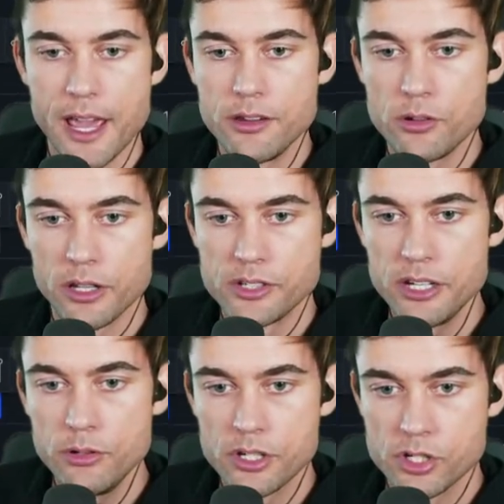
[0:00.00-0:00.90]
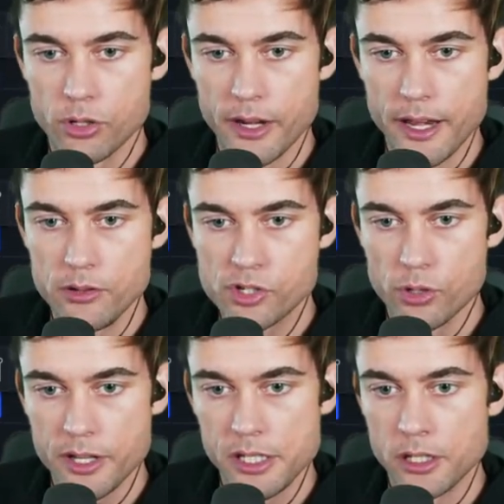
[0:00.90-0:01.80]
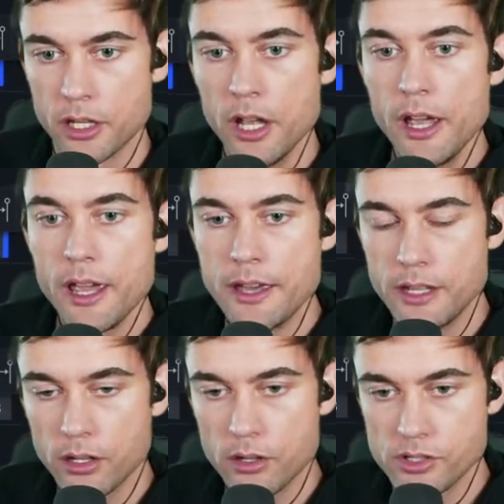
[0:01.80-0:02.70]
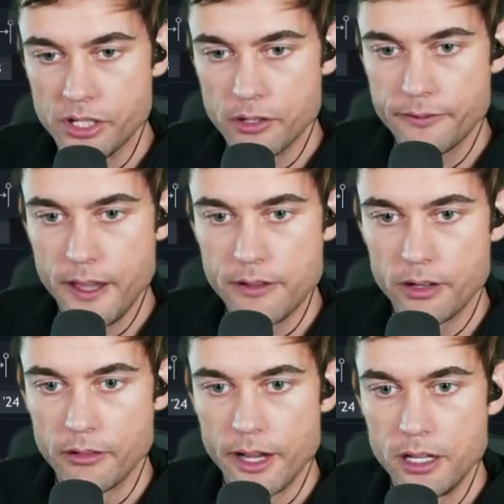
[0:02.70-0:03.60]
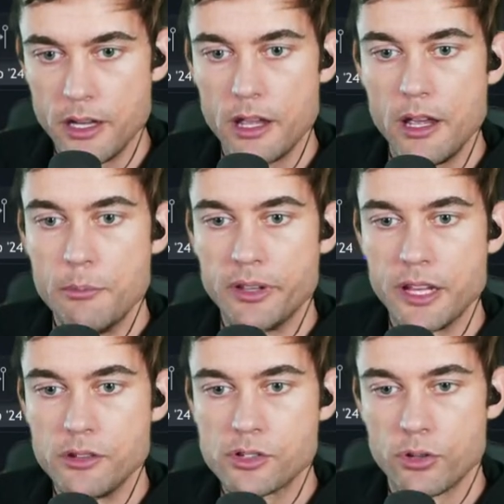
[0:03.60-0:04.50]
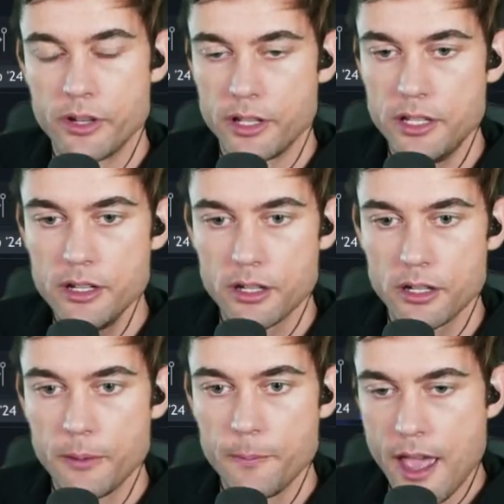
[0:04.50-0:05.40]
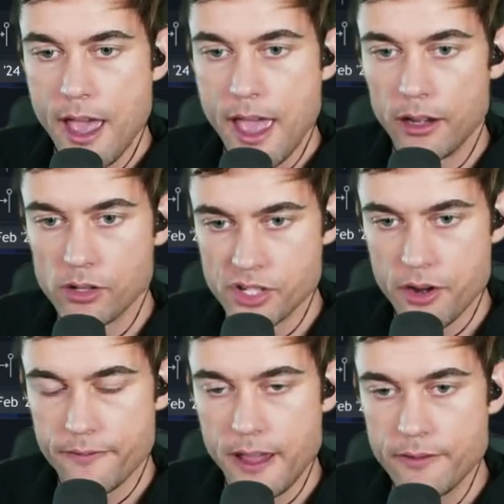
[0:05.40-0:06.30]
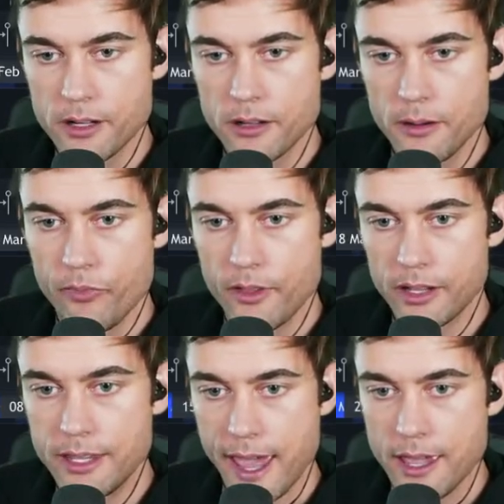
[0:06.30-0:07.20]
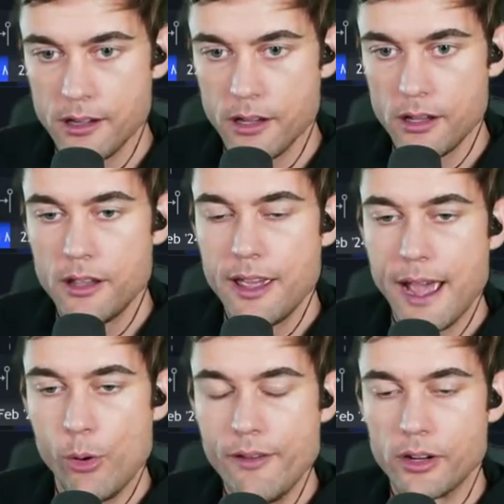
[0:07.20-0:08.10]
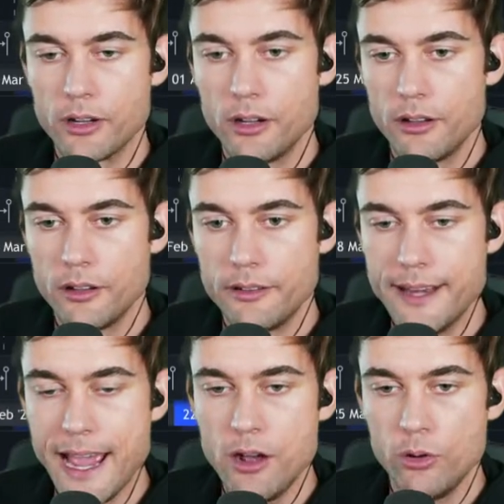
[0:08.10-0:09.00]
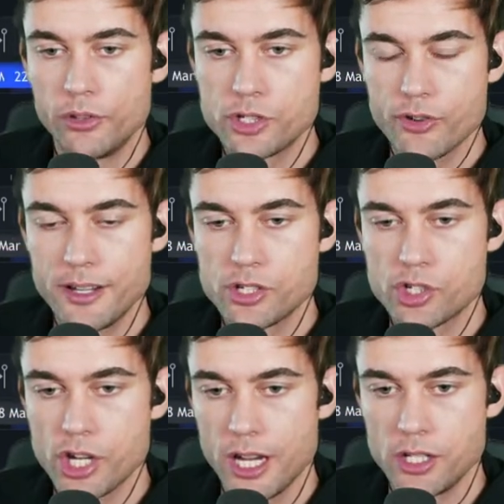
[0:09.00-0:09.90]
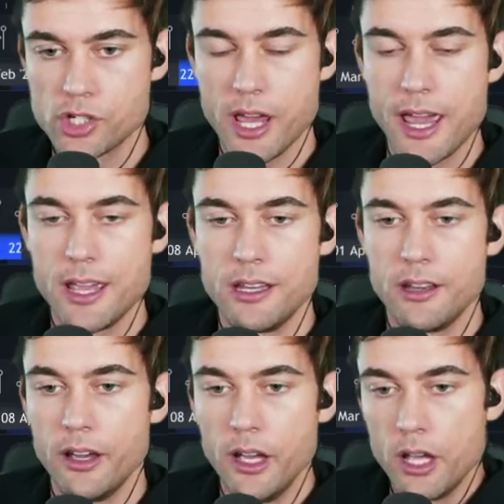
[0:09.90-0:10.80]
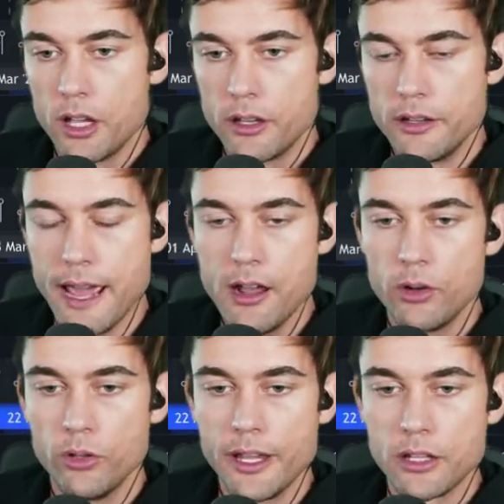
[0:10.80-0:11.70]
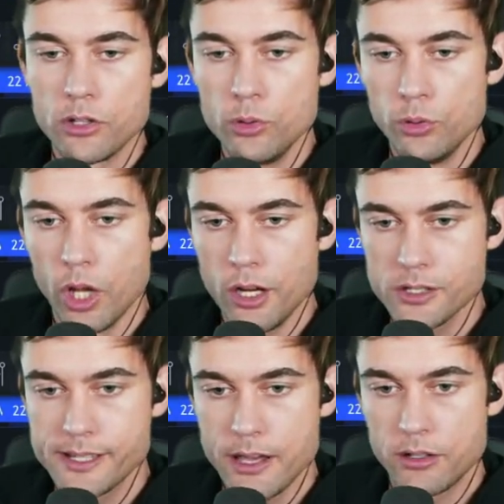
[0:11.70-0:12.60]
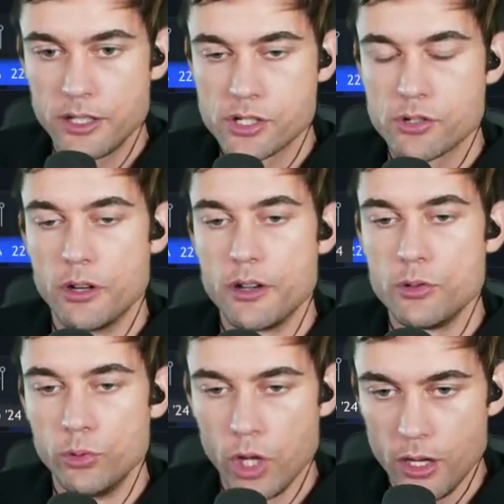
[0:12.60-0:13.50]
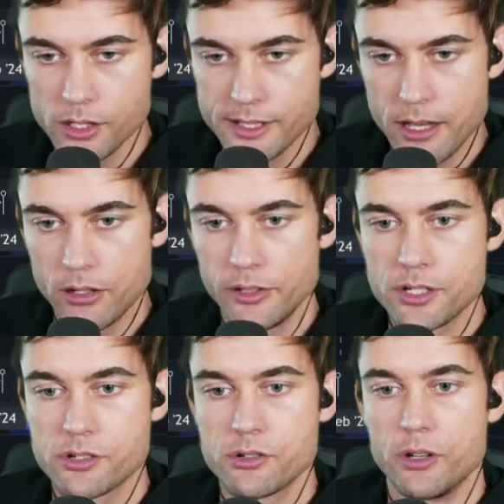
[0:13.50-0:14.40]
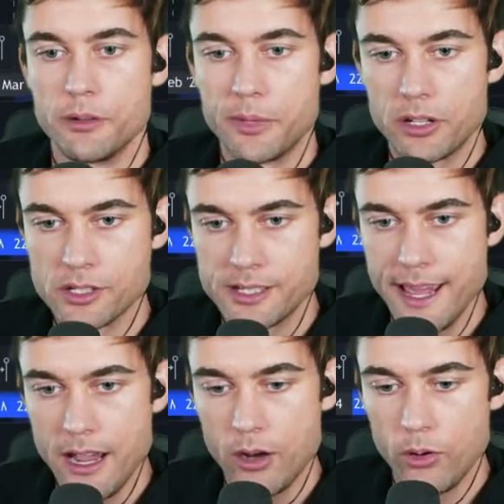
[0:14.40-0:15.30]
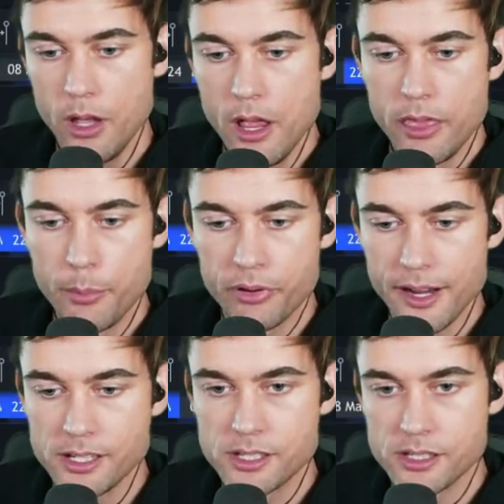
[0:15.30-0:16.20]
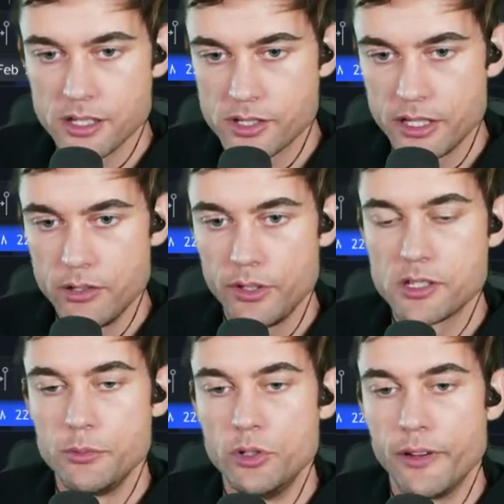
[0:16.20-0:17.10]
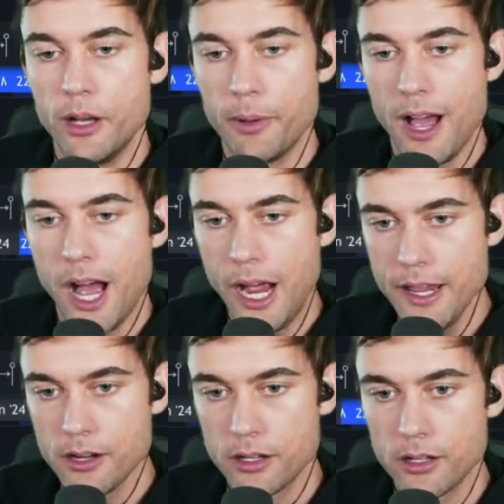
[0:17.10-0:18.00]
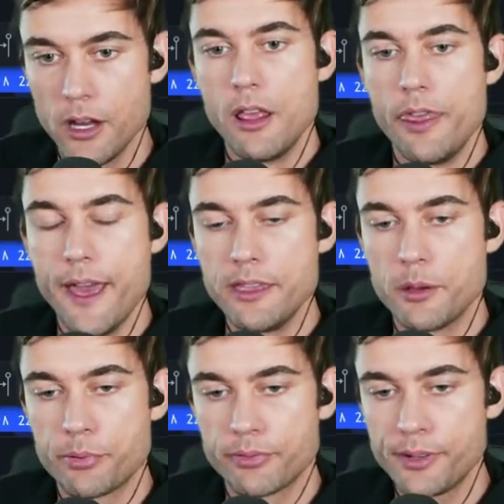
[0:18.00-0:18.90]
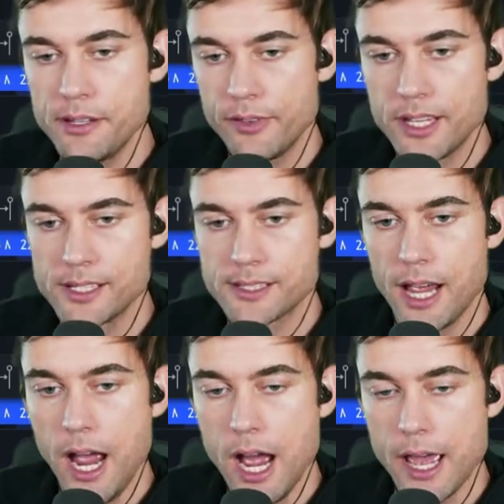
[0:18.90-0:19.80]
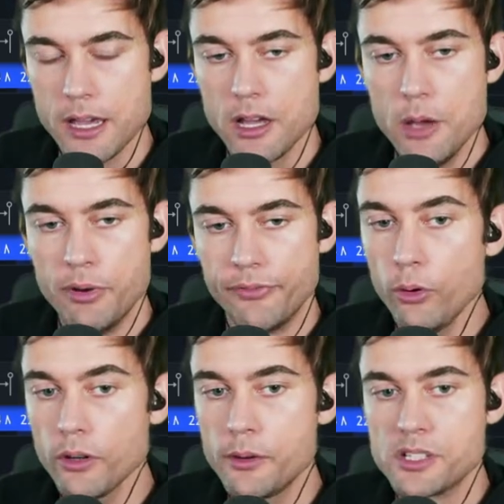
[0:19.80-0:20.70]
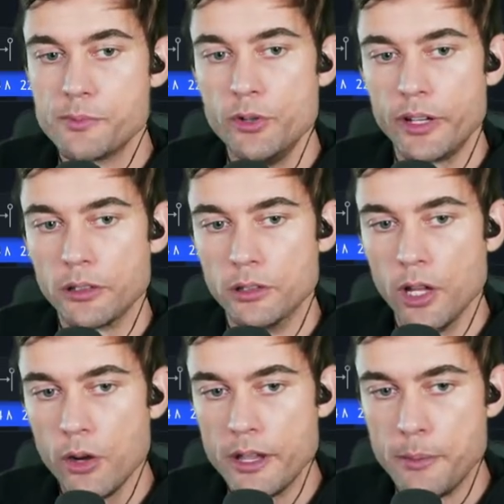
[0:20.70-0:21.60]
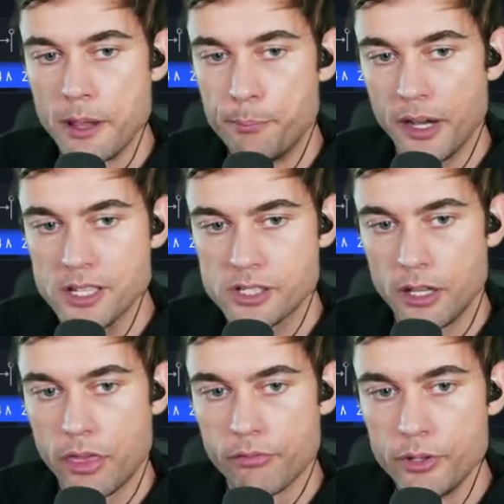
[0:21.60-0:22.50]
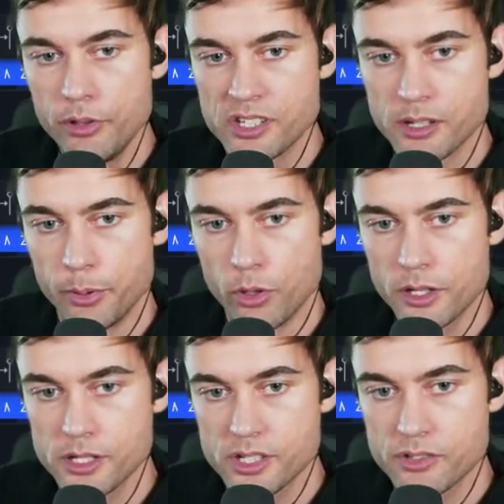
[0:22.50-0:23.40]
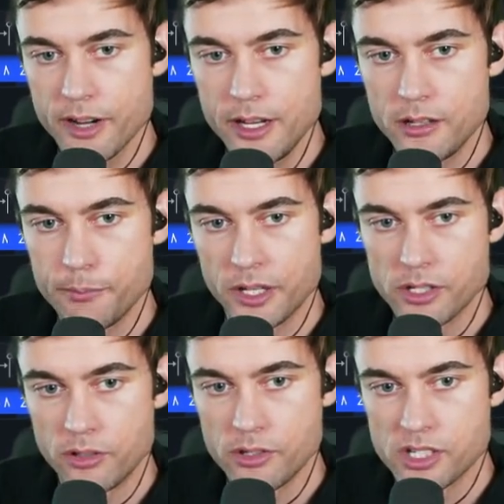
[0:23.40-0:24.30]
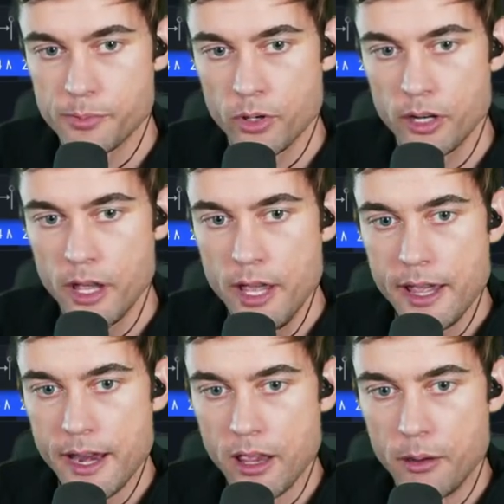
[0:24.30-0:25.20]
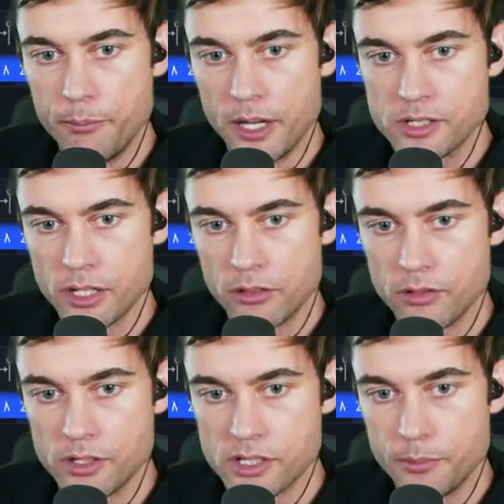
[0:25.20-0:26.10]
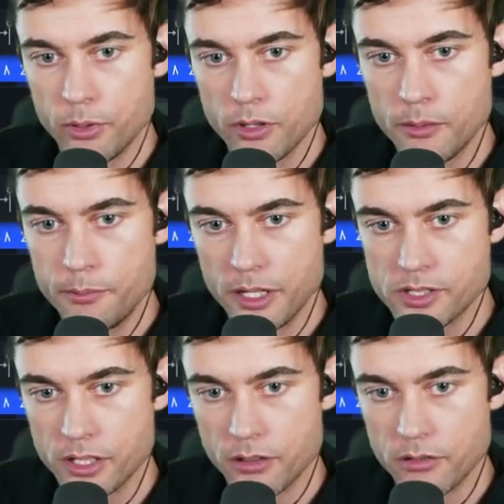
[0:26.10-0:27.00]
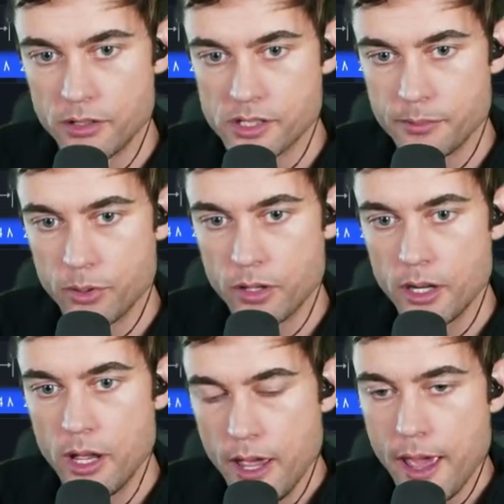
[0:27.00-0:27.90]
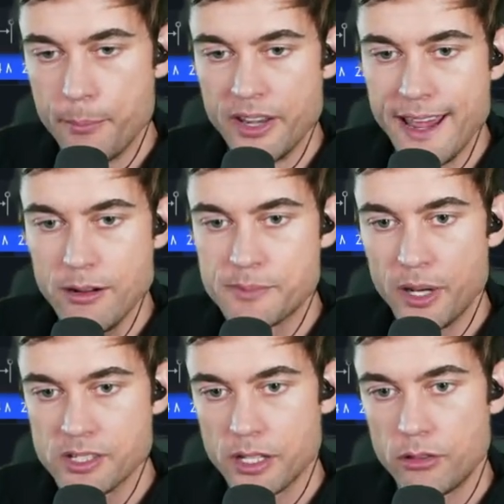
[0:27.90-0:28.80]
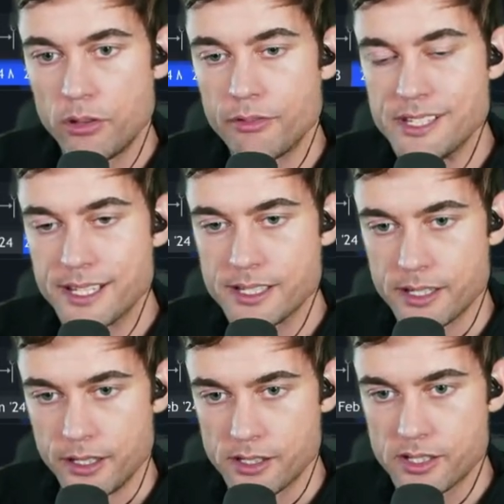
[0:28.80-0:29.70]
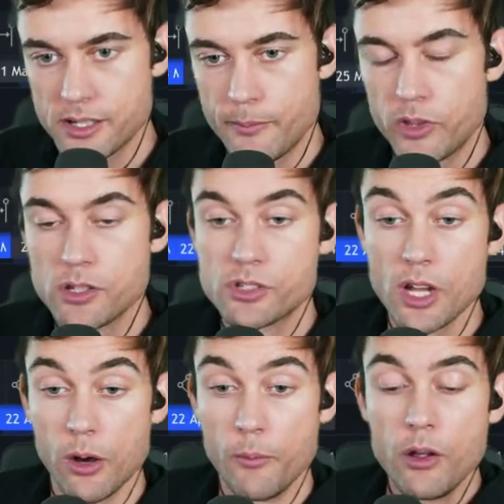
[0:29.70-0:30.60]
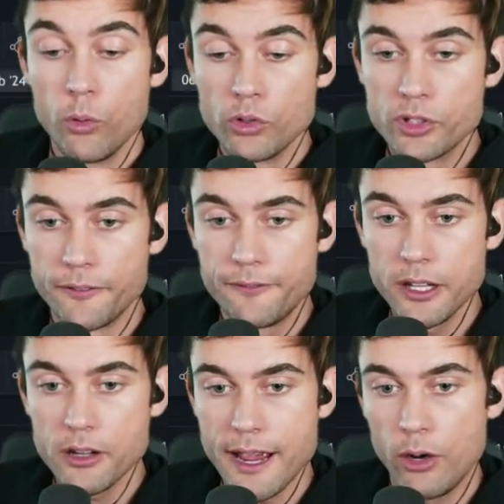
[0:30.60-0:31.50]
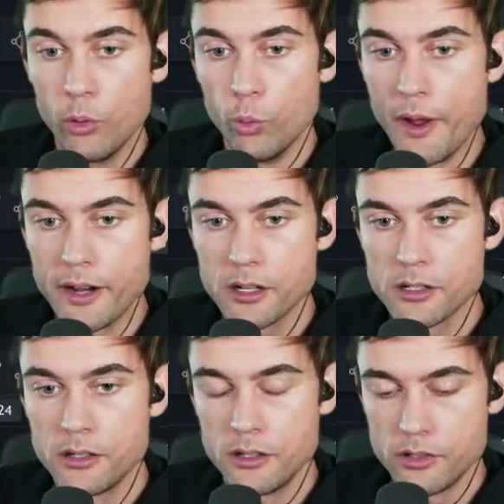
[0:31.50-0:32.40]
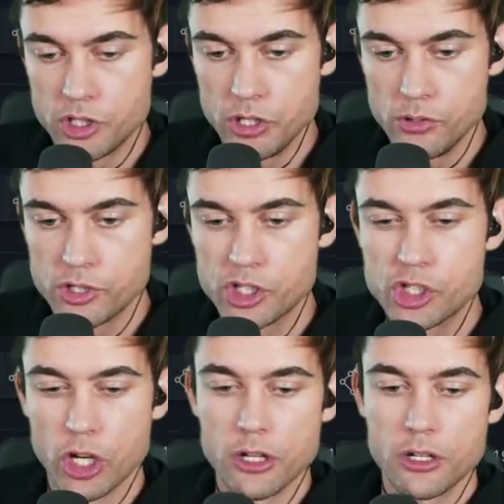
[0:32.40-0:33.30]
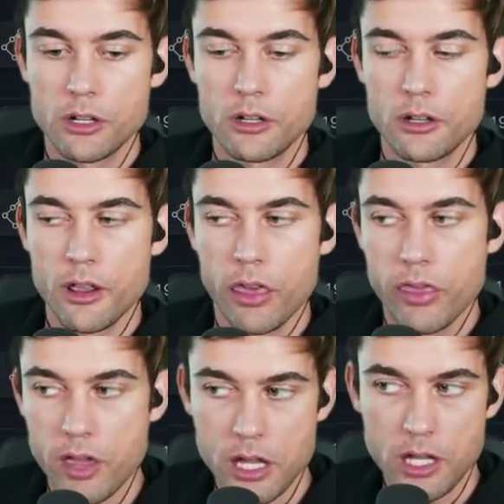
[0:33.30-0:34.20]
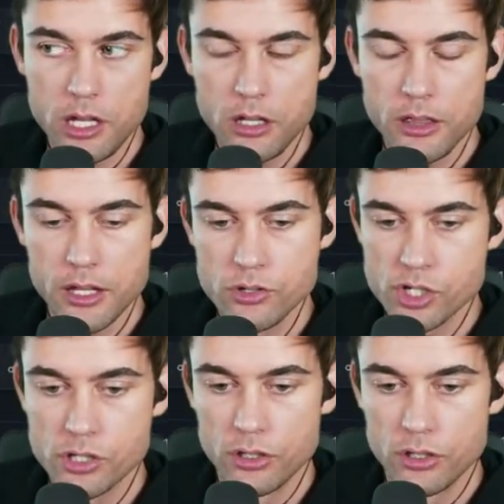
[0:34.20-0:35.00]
you continue to short, and you short here, and then it goes in your favor, right? But then you short here, and it goes in your favor again. However, now the trend has changed, and now like you lost out on this short. You lost out on this short because now the price is continuing to move up higher than the previous high. Before it was moving low, it busted through the supports, right? Busted through the support, ended up busting through the support, busting through the support, but now it's busting through the resistance. So to figure out where to start thinking that you should